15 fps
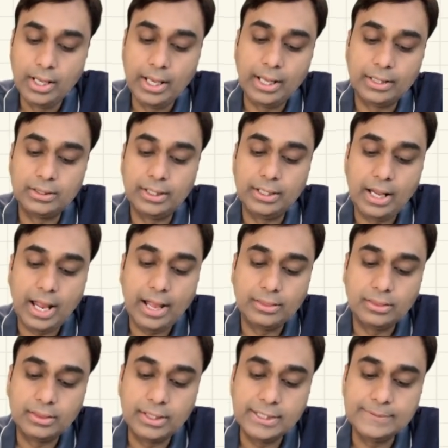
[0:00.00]
And then
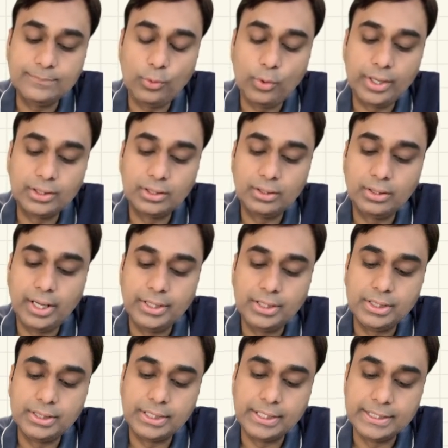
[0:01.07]
at this point, the
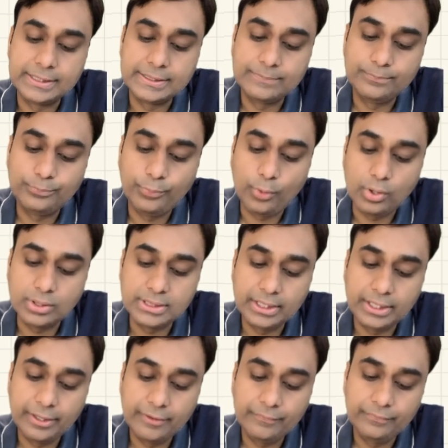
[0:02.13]
gradient is
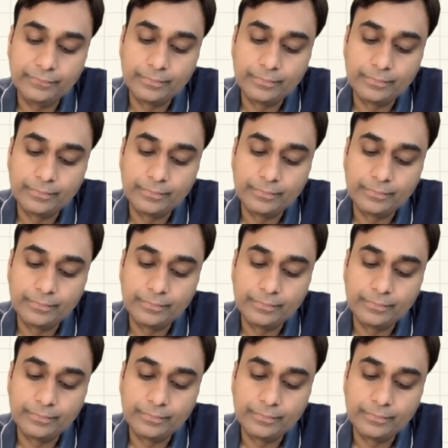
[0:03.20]
positive.